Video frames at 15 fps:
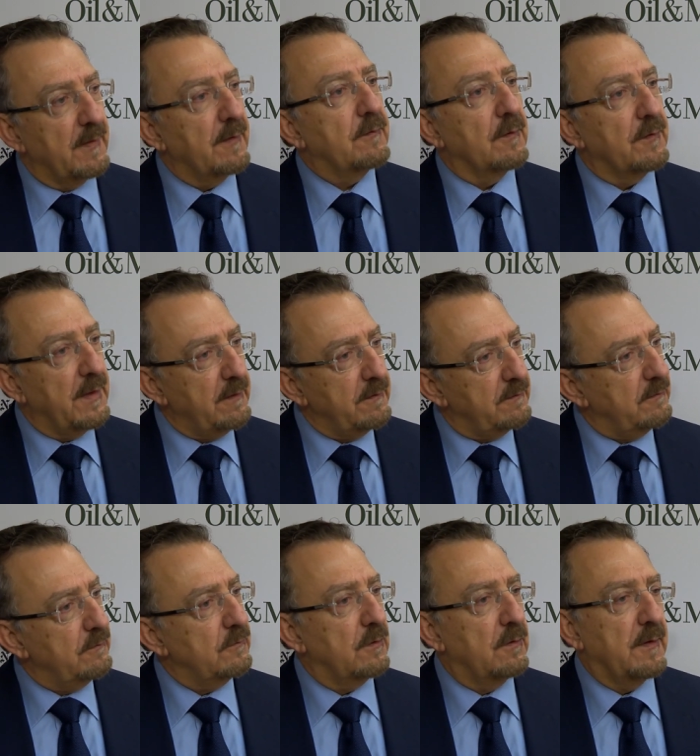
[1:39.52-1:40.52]
So they
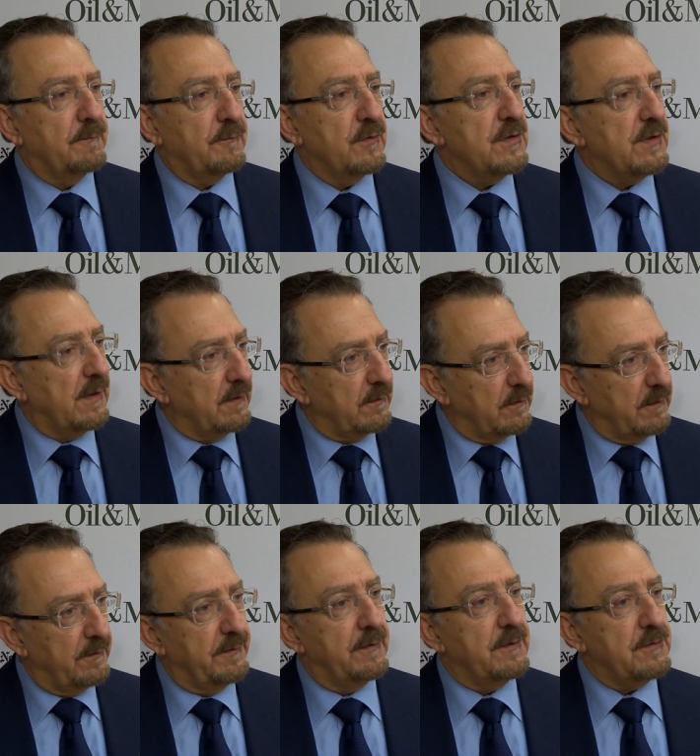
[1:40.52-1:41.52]
too don't appreciate
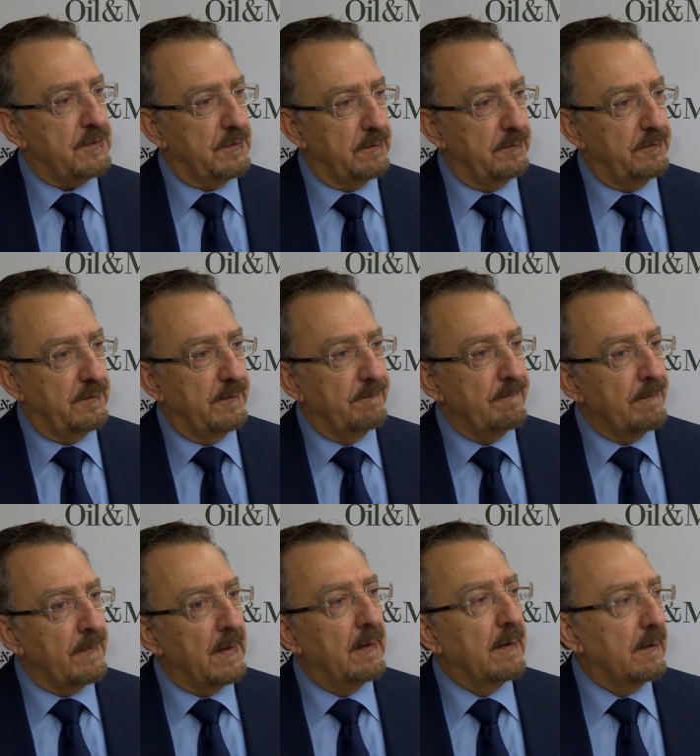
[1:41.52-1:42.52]
all the issues.
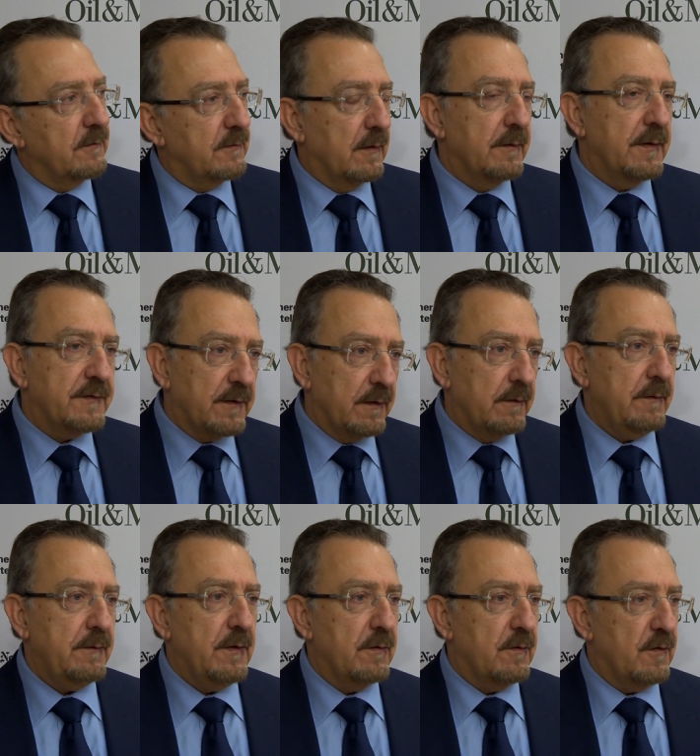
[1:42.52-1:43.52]
So it's a
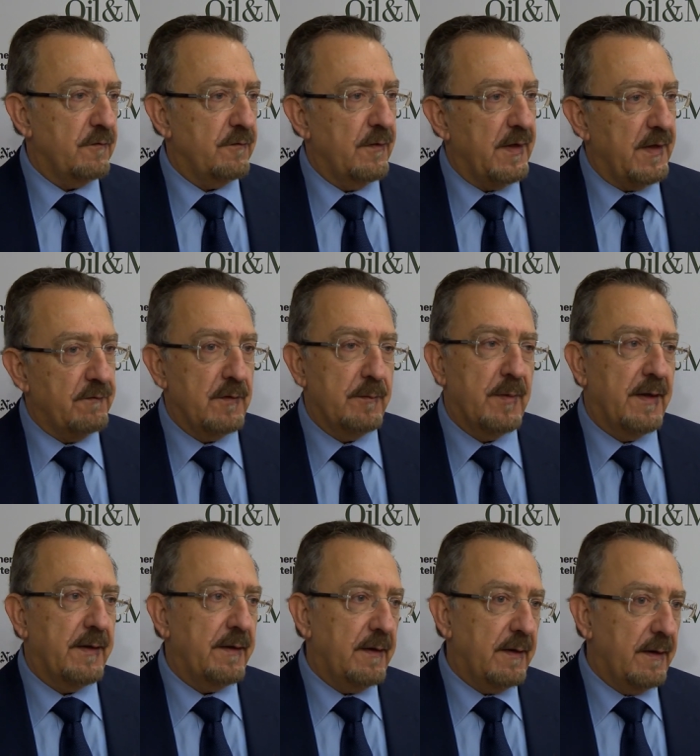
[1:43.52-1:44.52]
learning curve for
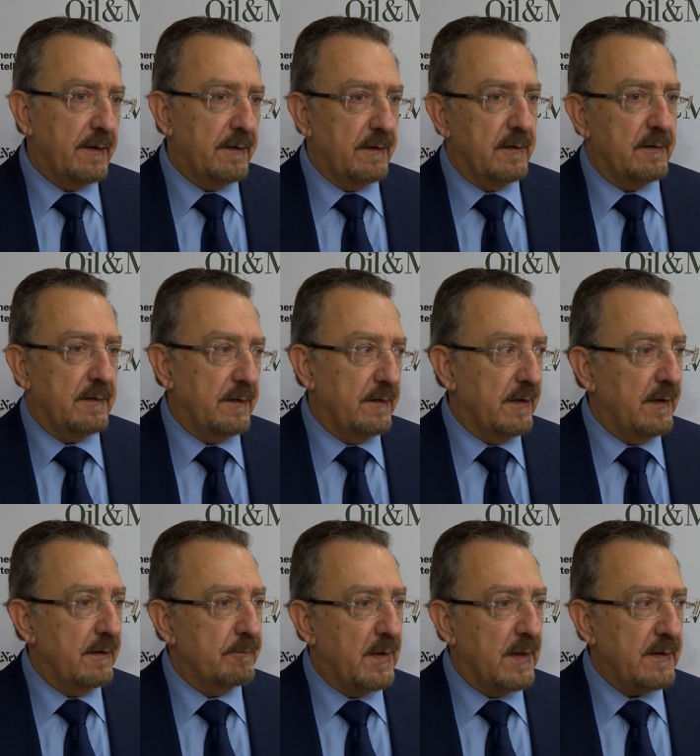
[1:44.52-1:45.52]
everybody, and
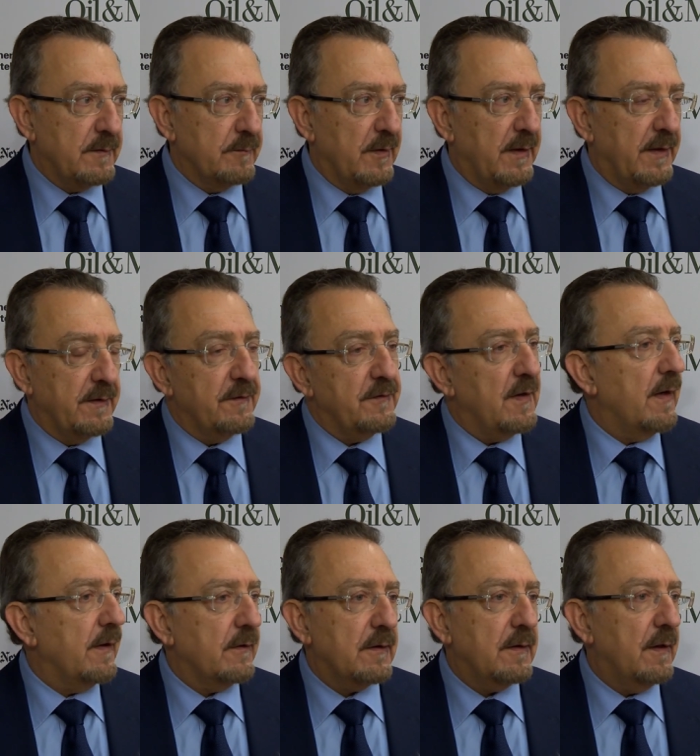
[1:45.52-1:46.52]
the bottom line is
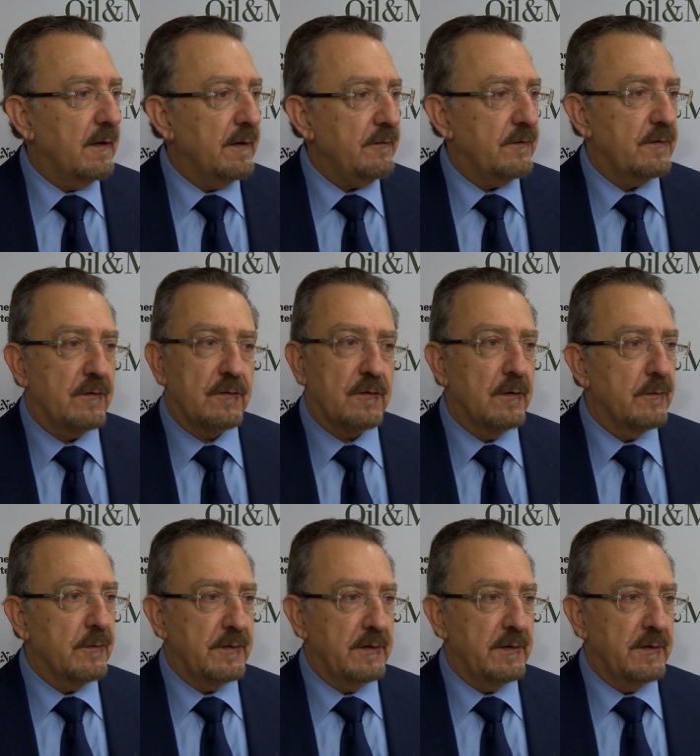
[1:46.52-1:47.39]
higher cost, slower